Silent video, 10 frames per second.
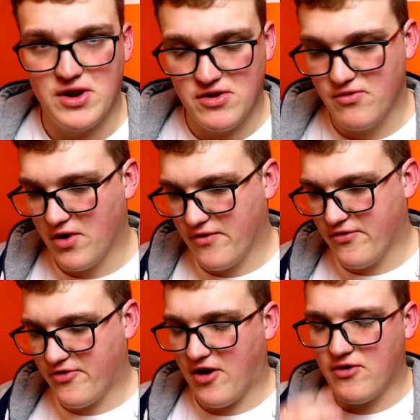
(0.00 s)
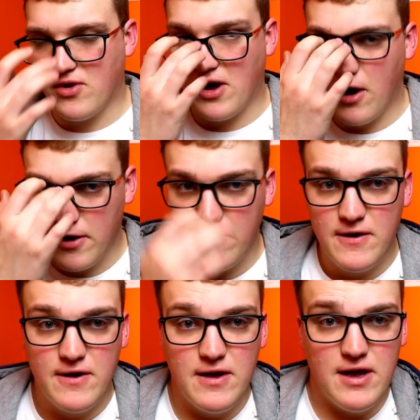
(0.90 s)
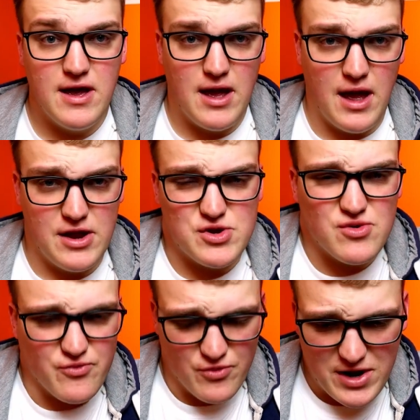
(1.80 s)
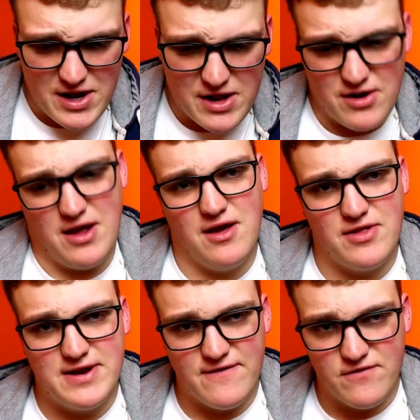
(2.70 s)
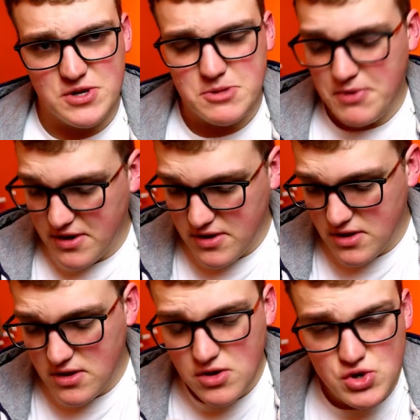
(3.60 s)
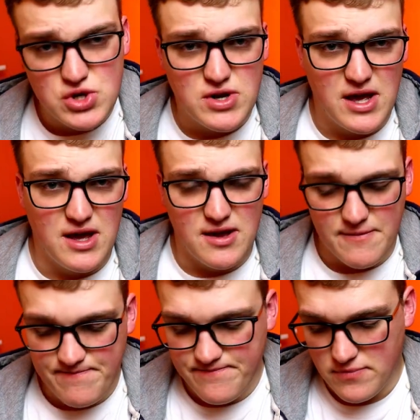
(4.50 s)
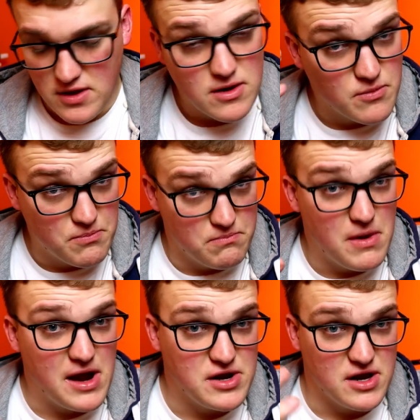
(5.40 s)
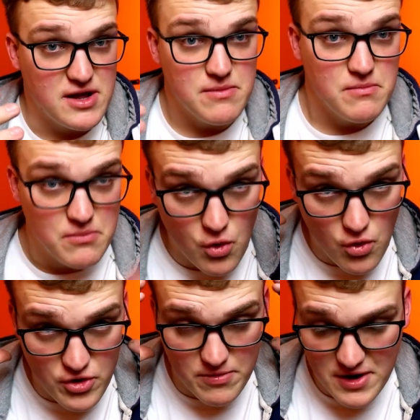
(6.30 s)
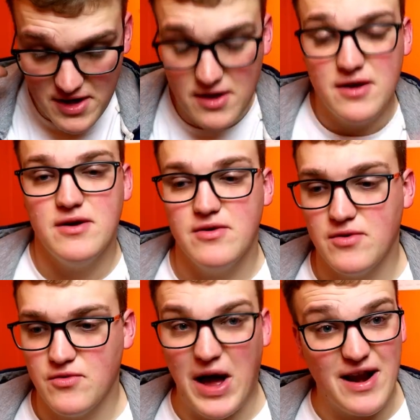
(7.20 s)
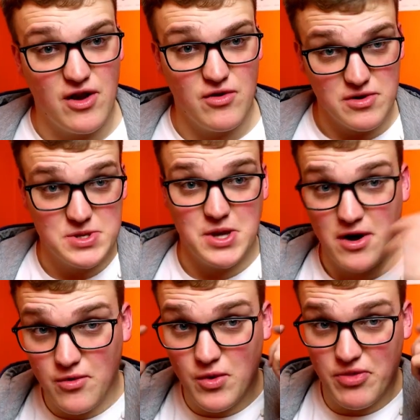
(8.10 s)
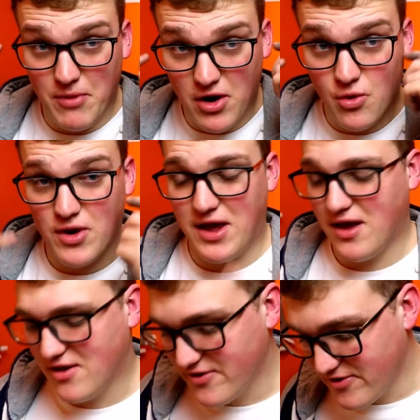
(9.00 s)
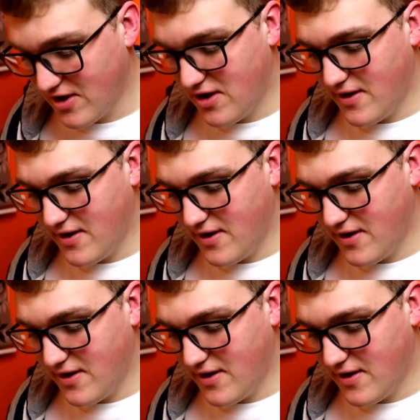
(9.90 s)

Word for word: when you run cycle a gun and you're not really going to hear the difference, but you should hear manually, audibly, analog style with Mark 1 ears,